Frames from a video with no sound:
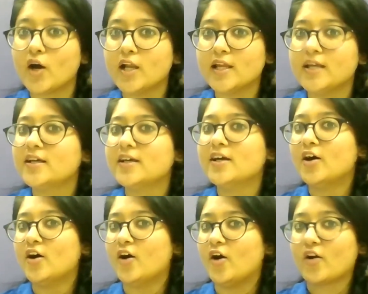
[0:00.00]
calling
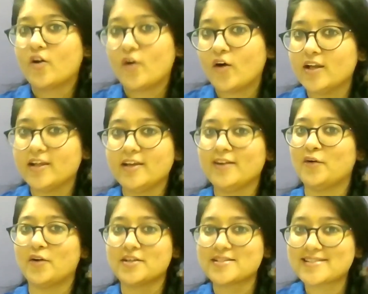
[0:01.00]

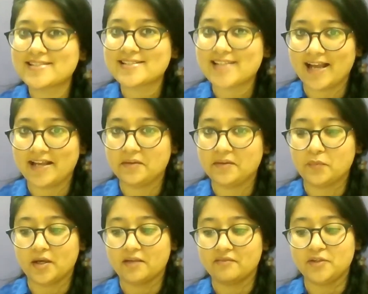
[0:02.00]
or sign,
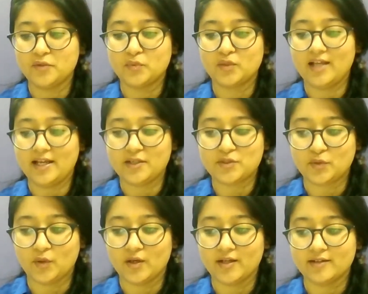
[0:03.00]
whatever you would like to
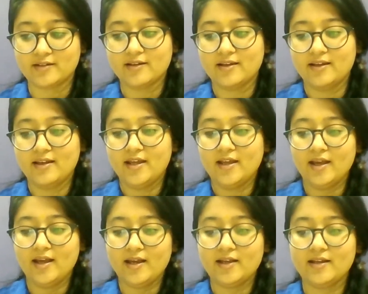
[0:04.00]
call it,
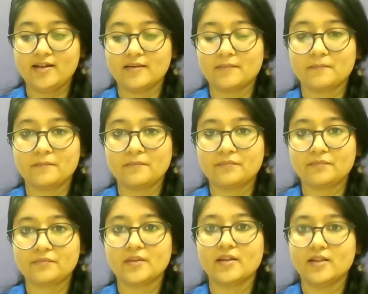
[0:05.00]
and
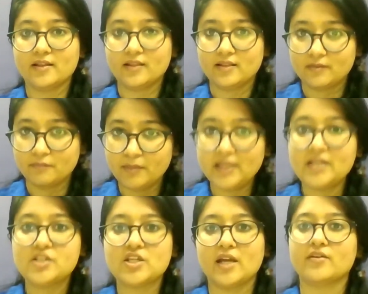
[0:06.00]

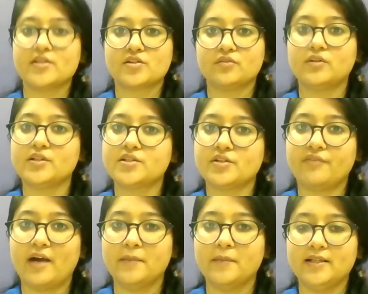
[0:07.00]
be generous towards your
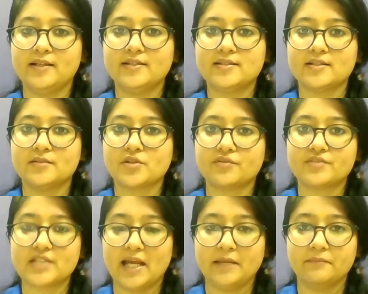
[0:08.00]
family in terms
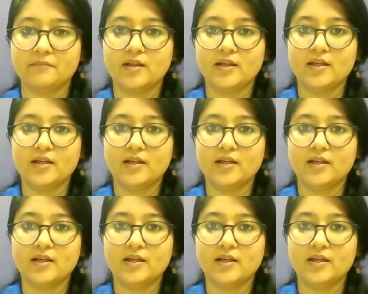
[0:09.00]
of time.